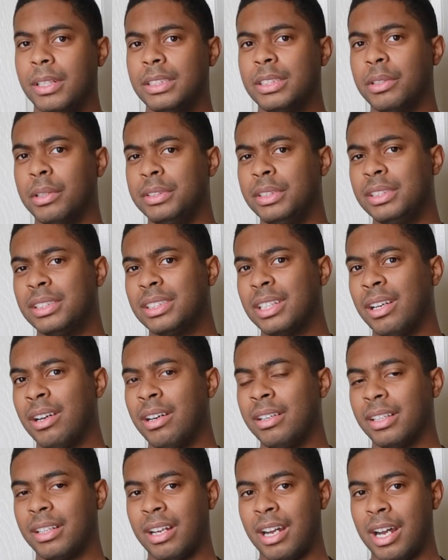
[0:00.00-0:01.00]
So as you saw,
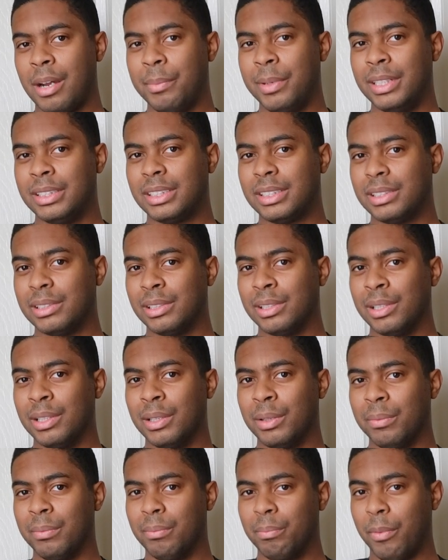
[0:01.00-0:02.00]
the comments
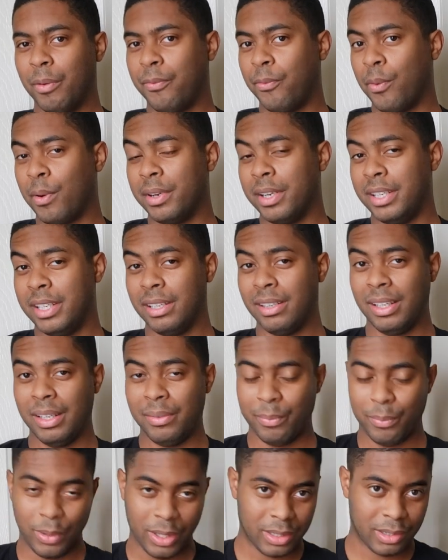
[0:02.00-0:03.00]
are before the deal
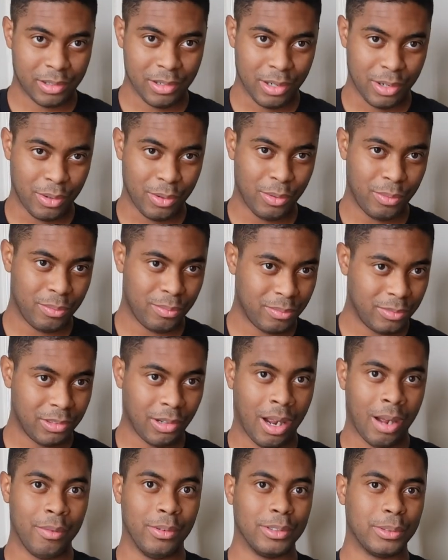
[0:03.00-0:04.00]
even went through,
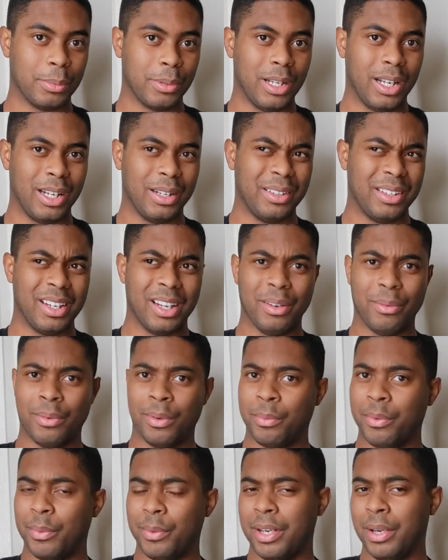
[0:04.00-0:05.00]
drivers were like, yeah,
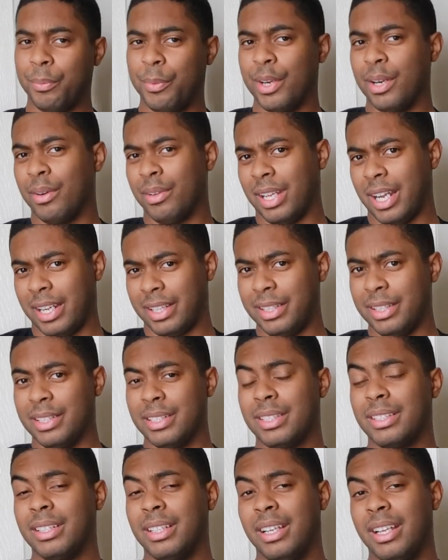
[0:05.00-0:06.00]
we don't like
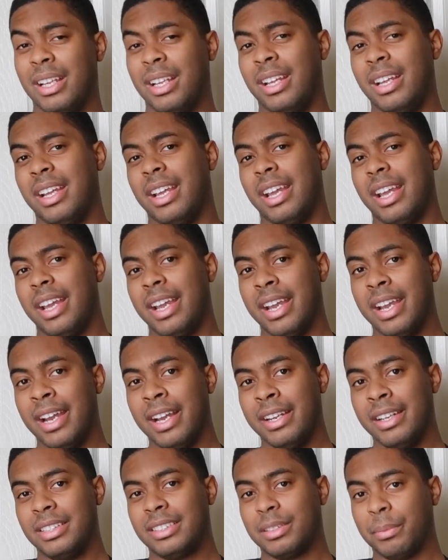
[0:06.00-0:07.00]
this.
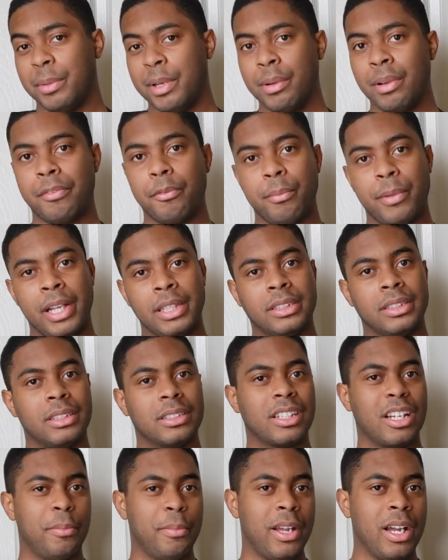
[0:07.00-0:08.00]
And some new information has
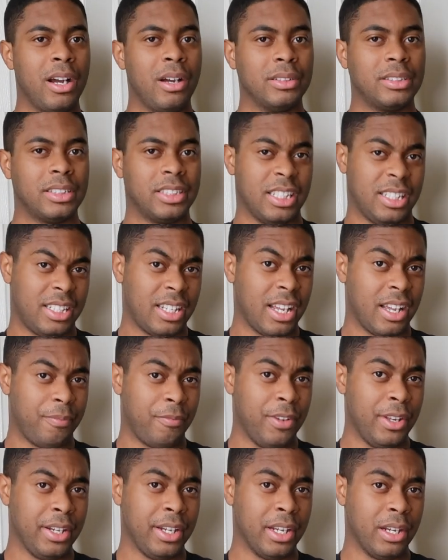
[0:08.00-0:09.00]
come out since that
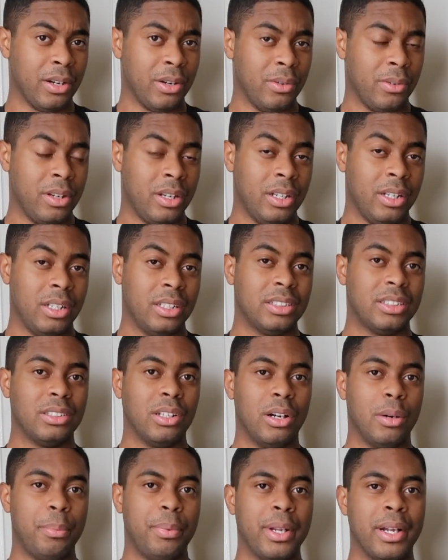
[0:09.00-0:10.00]
video.
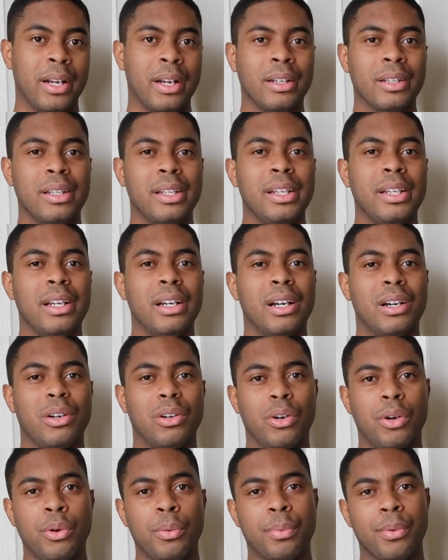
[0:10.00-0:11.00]
So apparently
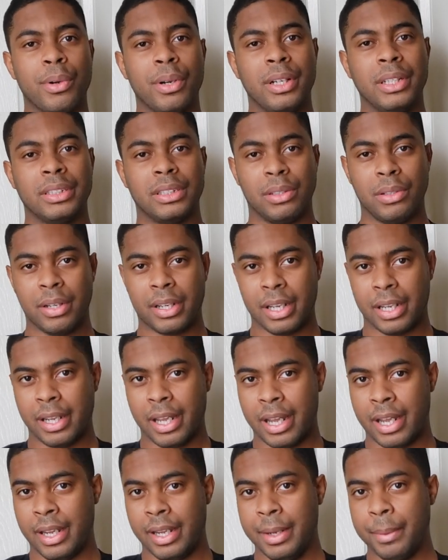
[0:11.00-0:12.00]
Uber is looking
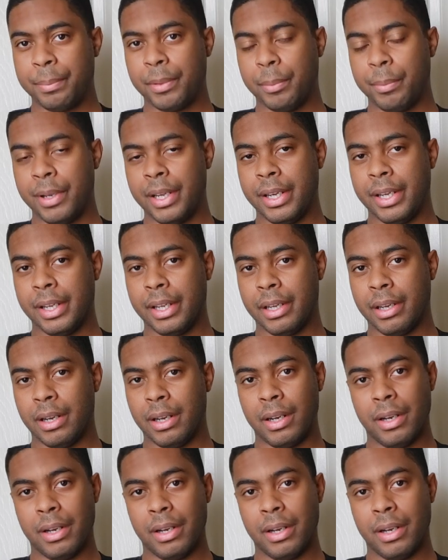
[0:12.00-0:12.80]
at implementing